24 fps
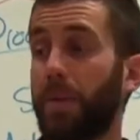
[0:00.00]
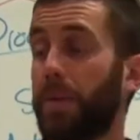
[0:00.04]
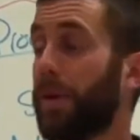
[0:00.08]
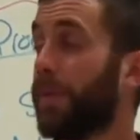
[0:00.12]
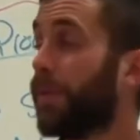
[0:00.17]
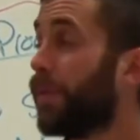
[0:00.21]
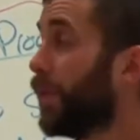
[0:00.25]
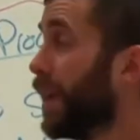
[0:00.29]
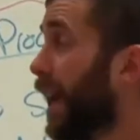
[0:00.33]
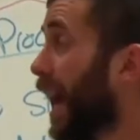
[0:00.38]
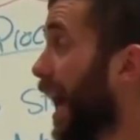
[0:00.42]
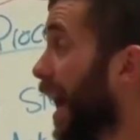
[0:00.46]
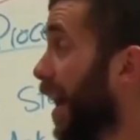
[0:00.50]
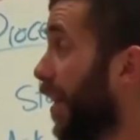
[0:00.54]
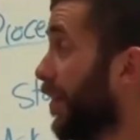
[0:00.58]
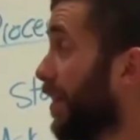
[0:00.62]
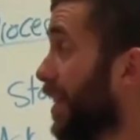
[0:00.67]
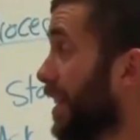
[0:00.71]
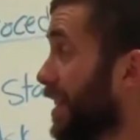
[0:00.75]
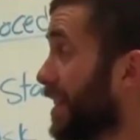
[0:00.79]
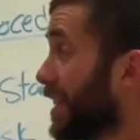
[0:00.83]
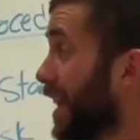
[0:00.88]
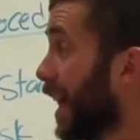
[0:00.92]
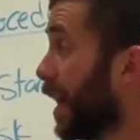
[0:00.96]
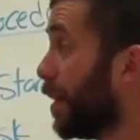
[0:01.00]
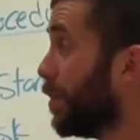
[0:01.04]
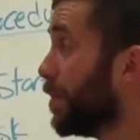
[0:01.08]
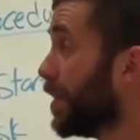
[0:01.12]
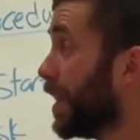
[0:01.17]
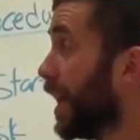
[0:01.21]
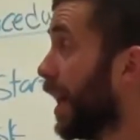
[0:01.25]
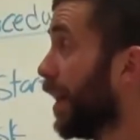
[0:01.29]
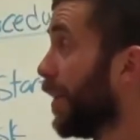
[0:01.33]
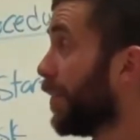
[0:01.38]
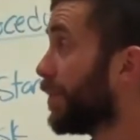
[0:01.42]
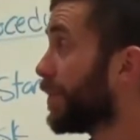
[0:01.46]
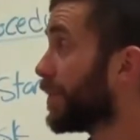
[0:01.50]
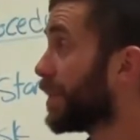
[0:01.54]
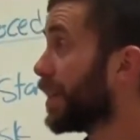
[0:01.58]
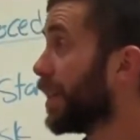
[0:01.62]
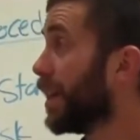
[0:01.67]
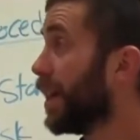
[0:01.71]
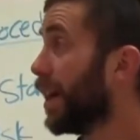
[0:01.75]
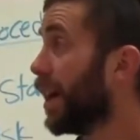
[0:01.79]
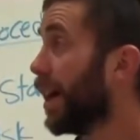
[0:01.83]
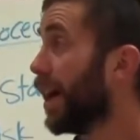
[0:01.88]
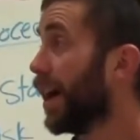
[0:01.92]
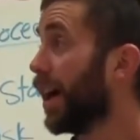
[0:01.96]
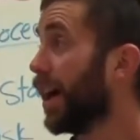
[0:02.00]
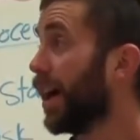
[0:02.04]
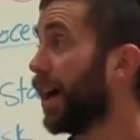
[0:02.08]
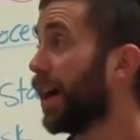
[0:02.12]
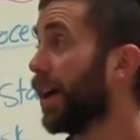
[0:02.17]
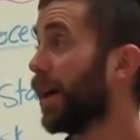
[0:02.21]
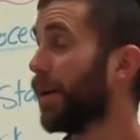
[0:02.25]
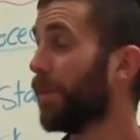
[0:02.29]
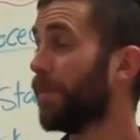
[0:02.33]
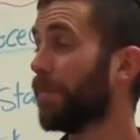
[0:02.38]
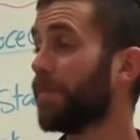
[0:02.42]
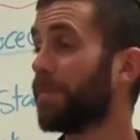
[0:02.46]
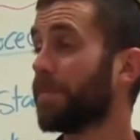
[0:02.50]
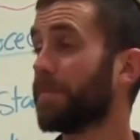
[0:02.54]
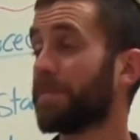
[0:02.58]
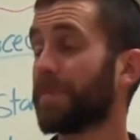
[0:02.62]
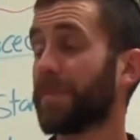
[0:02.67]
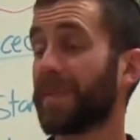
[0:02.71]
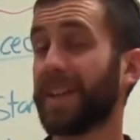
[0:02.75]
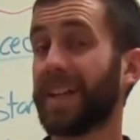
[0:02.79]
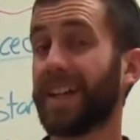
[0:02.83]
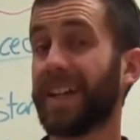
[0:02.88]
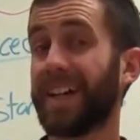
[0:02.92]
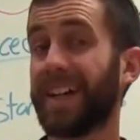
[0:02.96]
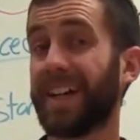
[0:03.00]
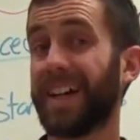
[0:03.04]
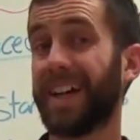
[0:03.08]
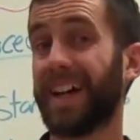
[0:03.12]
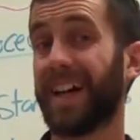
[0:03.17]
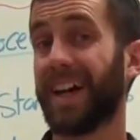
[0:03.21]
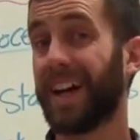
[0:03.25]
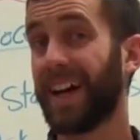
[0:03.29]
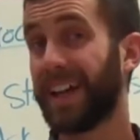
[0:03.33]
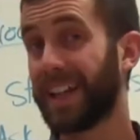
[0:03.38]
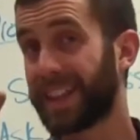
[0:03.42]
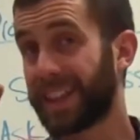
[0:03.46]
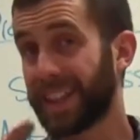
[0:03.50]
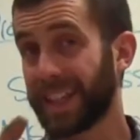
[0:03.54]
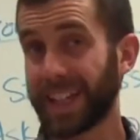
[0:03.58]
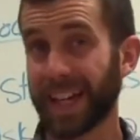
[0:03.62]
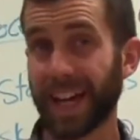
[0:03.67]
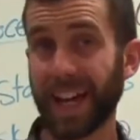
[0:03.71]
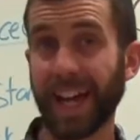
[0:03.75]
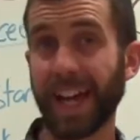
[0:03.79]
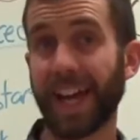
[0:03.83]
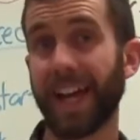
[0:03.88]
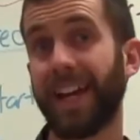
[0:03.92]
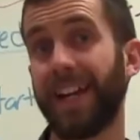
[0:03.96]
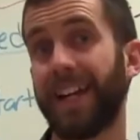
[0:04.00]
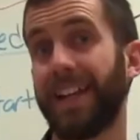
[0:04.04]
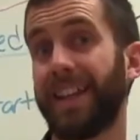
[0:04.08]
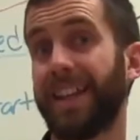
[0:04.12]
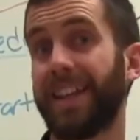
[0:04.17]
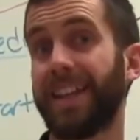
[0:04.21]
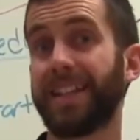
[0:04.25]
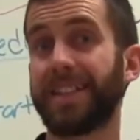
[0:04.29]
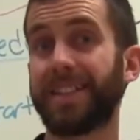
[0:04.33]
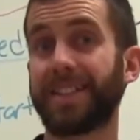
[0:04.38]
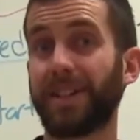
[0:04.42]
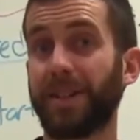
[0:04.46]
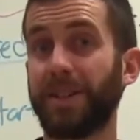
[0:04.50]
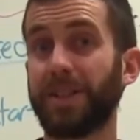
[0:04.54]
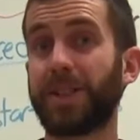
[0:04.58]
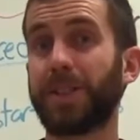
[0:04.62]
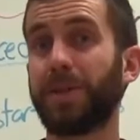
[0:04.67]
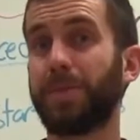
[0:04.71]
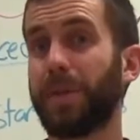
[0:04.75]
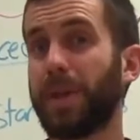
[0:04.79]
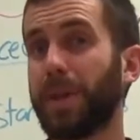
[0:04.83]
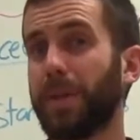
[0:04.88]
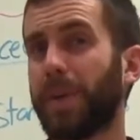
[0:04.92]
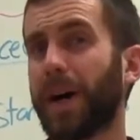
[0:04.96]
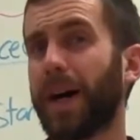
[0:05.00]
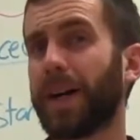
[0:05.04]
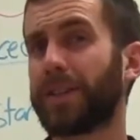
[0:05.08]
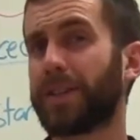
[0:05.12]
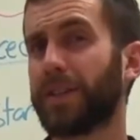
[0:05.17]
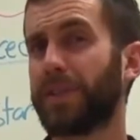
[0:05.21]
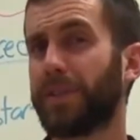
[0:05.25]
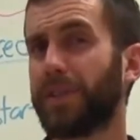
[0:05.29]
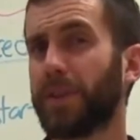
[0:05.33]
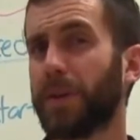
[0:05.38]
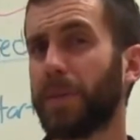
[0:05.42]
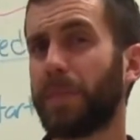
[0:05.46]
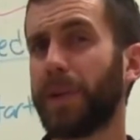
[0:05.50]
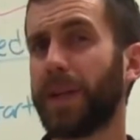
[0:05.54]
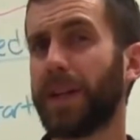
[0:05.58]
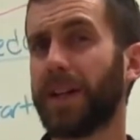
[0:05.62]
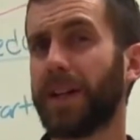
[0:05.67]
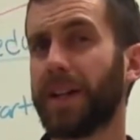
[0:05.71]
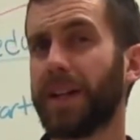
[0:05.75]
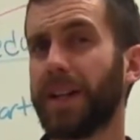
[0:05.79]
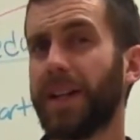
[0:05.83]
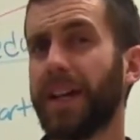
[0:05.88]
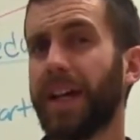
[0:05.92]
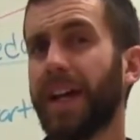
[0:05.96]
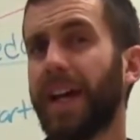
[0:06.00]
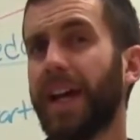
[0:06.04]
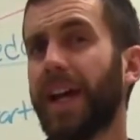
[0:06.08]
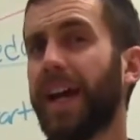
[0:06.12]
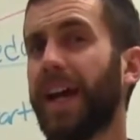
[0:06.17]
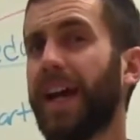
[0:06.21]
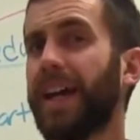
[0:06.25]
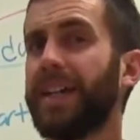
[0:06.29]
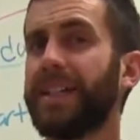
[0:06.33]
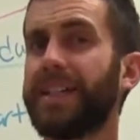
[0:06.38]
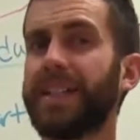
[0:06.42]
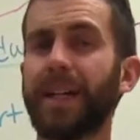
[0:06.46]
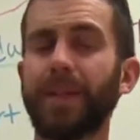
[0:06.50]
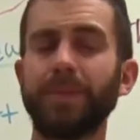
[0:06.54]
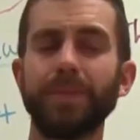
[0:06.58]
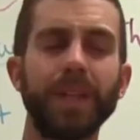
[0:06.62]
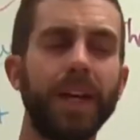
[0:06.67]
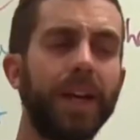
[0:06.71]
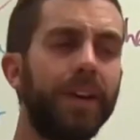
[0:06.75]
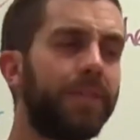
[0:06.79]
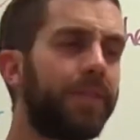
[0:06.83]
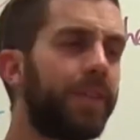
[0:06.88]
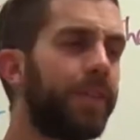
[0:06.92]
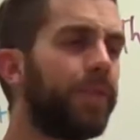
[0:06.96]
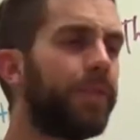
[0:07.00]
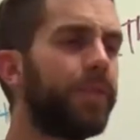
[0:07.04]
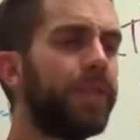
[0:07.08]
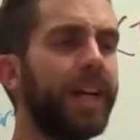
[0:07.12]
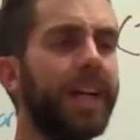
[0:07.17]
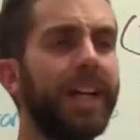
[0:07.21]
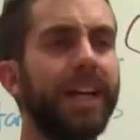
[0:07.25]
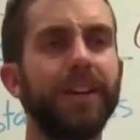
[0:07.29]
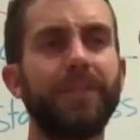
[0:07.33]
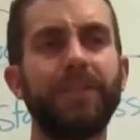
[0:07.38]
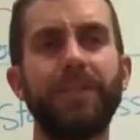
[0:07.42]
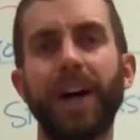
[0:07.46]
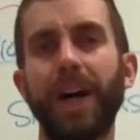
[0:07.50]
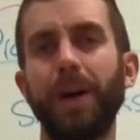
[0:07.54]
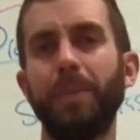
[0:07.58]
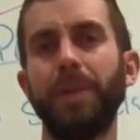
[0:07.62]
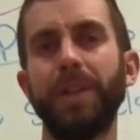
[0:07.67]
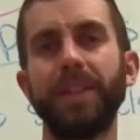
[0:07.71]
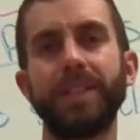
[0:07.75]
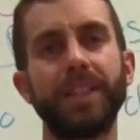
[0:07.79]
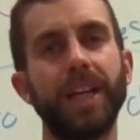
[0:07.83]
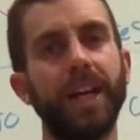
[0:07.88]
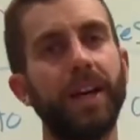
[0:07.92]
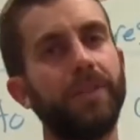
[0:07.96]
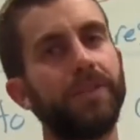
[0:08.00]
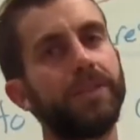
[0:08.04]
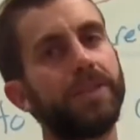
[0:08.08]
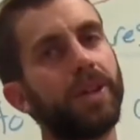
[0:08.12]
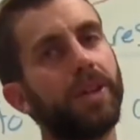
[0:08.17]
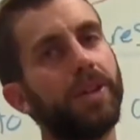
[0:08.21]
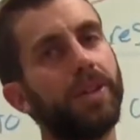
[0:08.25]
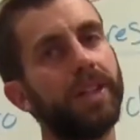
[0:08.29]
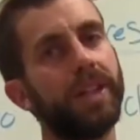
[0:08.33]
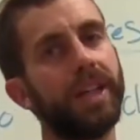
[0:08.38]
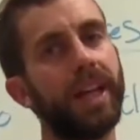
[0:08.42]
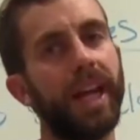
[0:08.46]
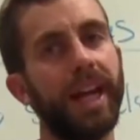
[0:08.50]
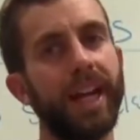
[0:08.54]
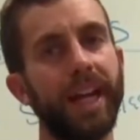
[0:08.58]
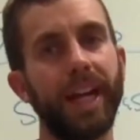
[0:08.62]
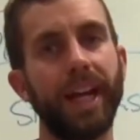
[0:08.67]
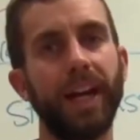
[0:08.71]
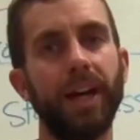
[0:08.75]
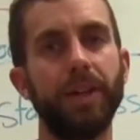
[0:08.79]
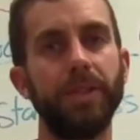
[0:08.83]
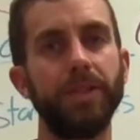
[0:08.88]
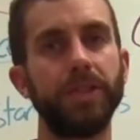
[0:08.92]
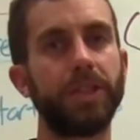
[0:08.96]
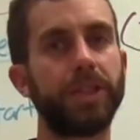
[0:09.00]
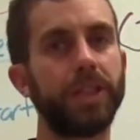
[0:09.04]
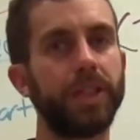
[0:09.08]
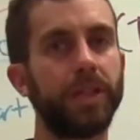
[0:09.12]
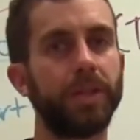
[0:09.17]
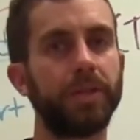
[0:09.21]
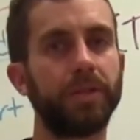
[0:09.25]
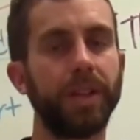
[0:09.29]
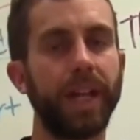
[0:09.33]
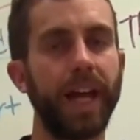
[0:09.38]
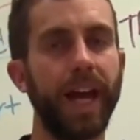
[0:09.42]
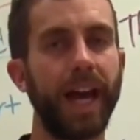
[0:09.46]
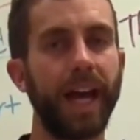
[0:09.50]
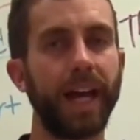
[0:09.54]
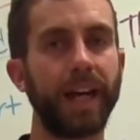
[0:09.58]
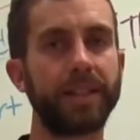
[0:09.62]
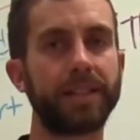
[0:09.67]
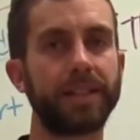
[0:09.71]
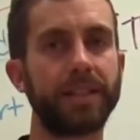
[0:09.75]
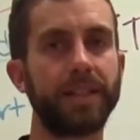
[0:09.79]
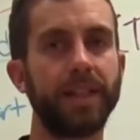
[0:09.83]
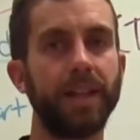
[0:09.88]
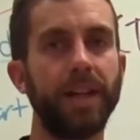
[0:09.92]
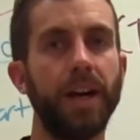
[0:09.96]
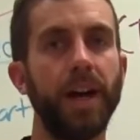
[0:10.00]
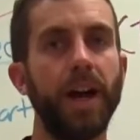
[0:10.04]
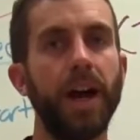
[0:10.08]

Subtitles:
If we have any time left, I think I edited this, so it should be about the full period. Any time left, if we got like 5 minutes left, totally hang out and chill, relax.